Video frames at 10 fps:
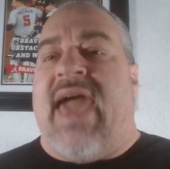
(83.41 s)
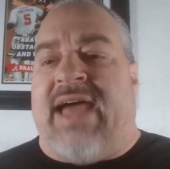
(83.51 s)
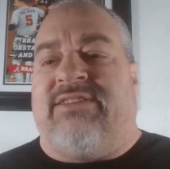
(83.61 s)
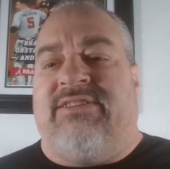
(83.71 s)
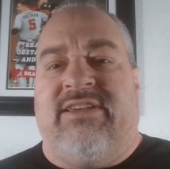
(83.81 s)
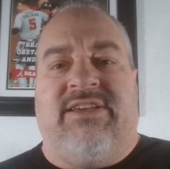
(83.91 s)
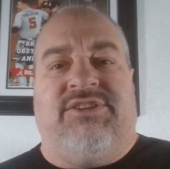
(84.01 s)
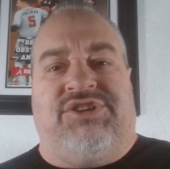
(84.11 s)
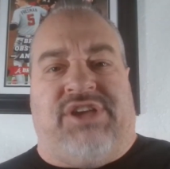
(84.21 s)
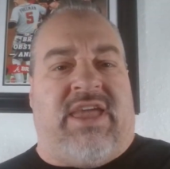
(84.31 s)
at
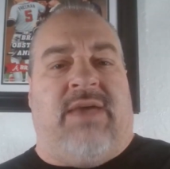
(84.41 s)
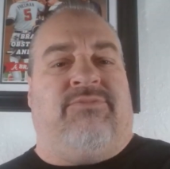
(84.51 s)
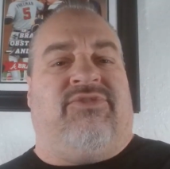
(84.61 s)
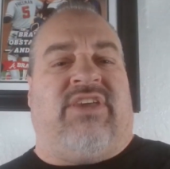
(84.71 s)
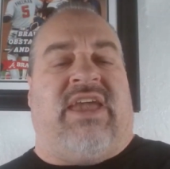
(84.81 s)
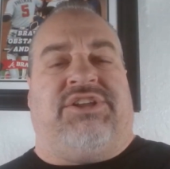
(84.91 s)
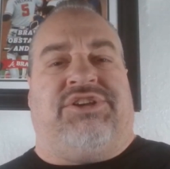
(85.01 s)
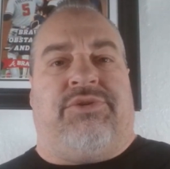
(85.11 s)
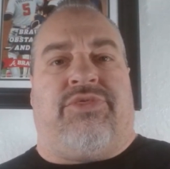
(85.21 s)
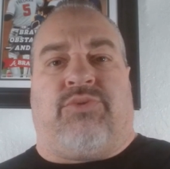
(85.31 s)

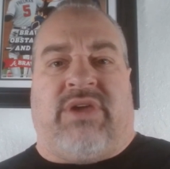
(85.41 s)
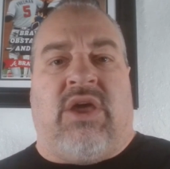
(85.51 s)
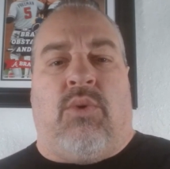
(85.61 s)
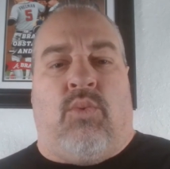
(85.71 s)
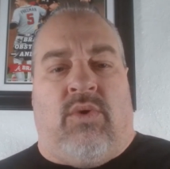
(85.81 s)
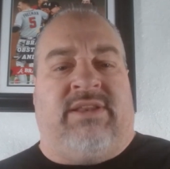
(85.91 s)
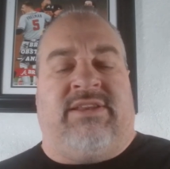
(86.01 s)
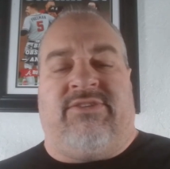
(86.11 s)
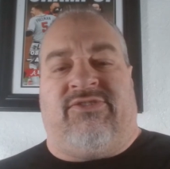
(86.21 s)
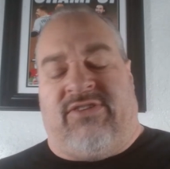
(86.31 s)

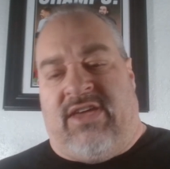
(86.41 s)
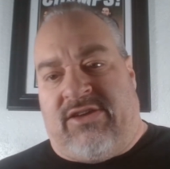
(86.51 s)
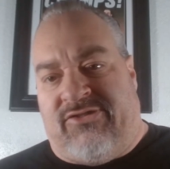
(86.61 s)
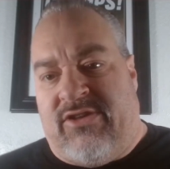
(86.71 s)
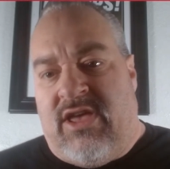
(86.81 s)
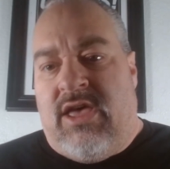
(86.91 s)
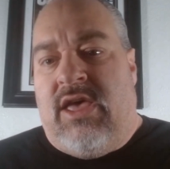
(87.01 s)
JMCH316.